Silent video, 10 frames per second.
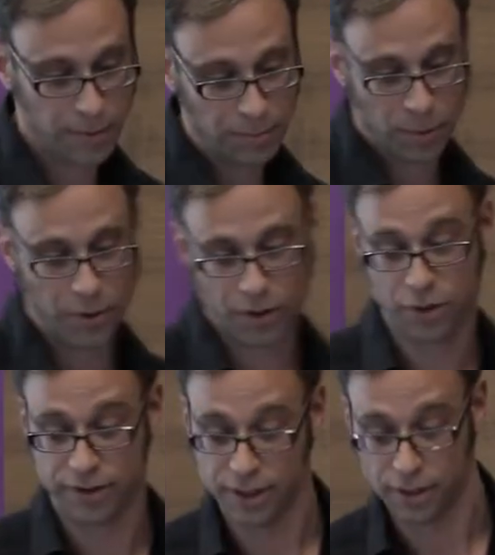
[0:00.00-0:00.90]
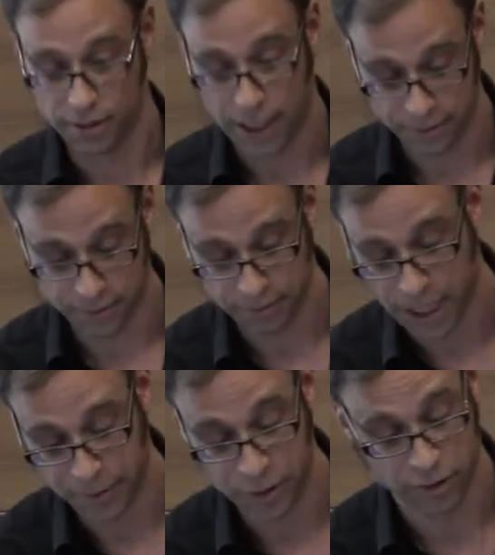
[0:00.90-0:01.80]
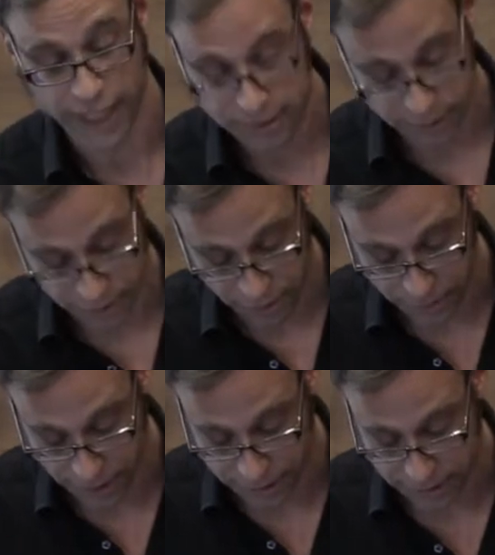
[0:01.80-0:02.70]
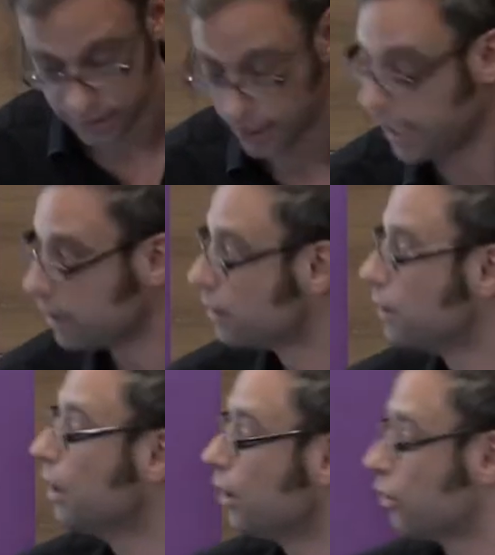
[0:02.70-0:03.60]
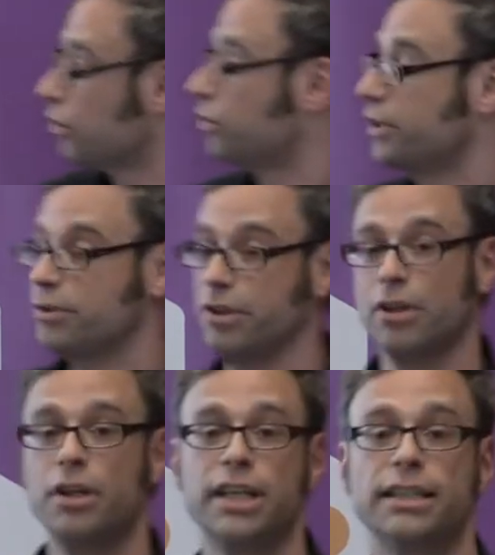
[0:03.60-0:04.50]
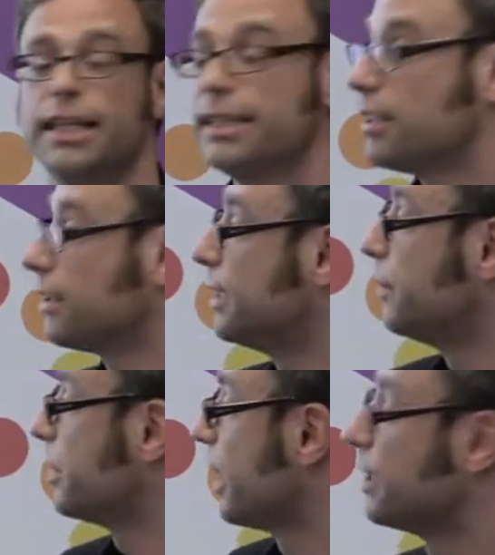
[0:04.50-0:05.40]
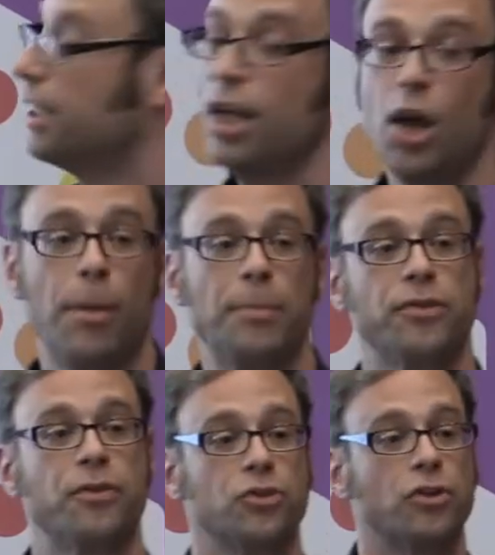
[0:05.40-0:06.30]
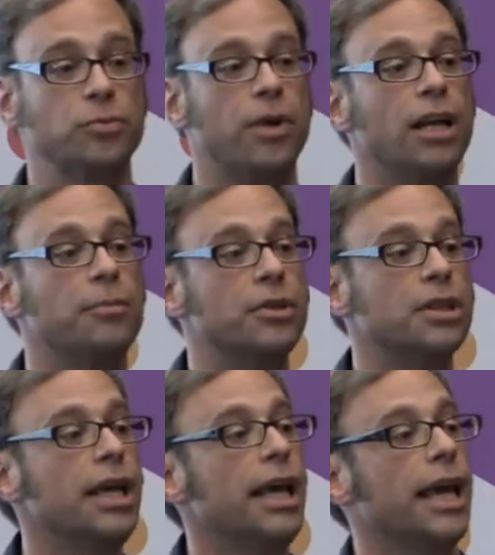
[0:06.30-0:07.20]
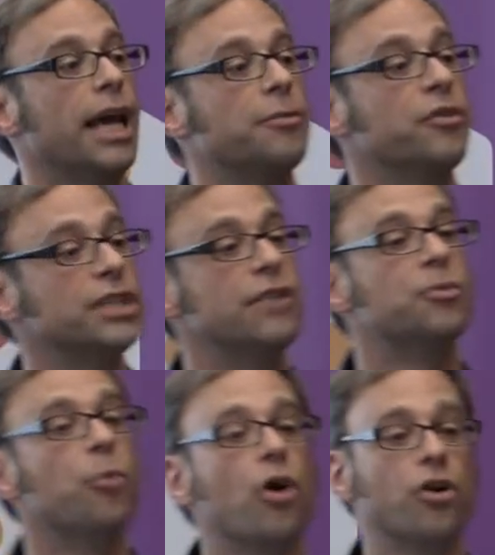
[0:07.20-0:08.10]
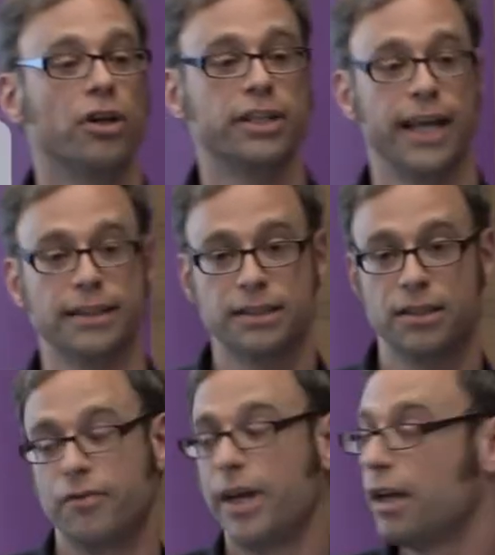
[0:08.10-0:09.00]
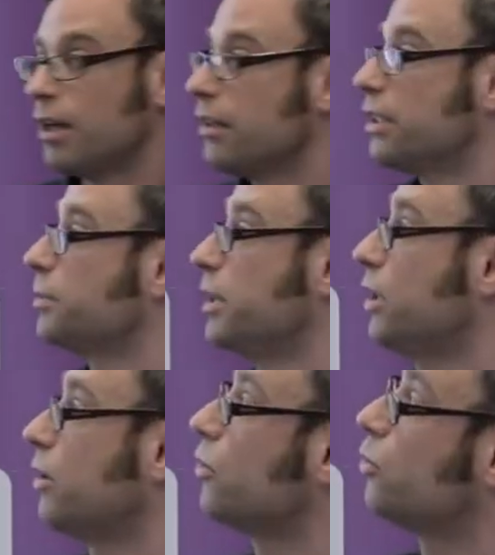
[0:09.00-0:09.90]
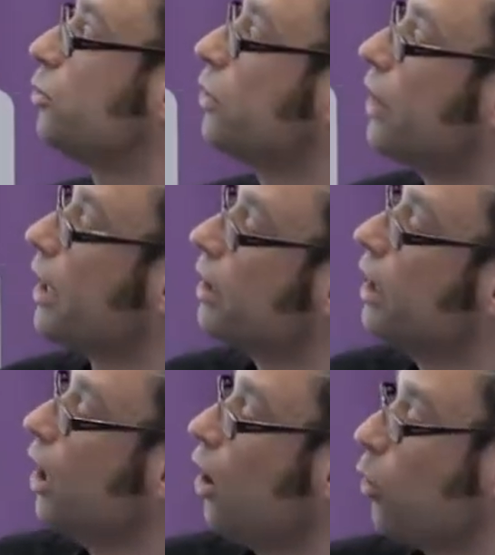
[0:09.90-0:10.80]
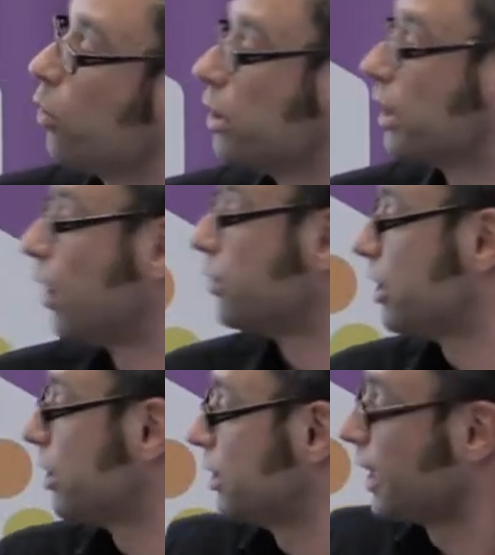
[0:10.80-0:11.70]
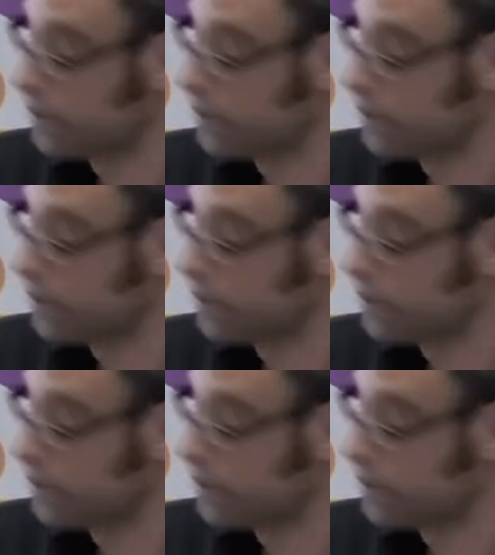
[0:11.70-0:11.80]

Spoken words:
people were had been connected in the past. And contrary to the earlier data, it seems that members of the Scottish Parliament had received more contacts via this particular tool than local councillors. That's